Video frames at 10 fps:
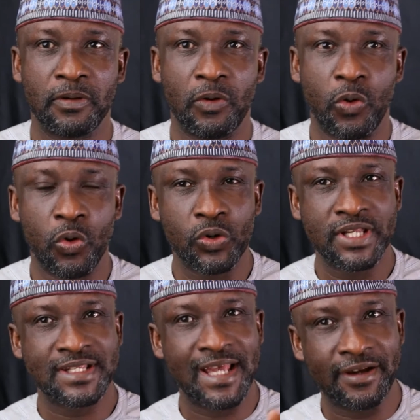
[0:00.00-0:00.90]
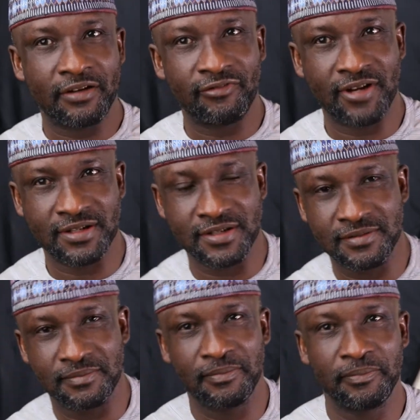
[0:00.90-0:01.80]
or the sycophant,
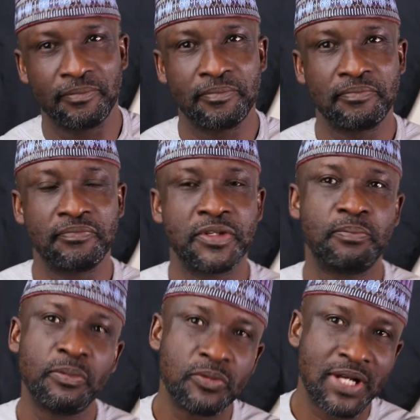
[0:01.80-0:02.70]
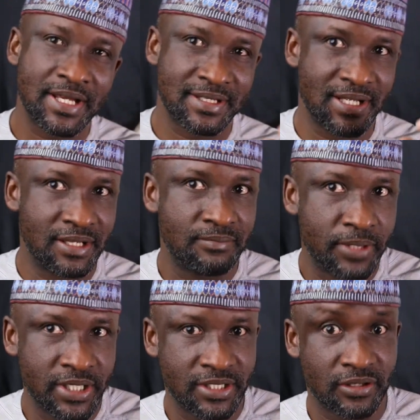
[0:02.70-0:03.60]
the people that
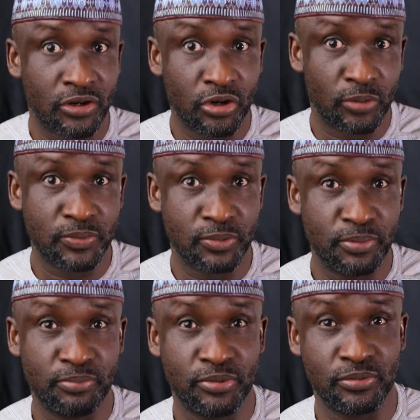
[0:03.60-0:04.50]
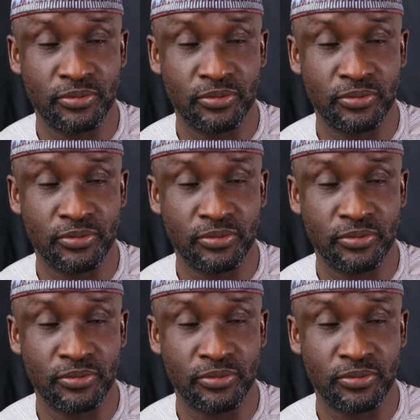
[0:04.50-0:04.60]
celebrate corrupt people,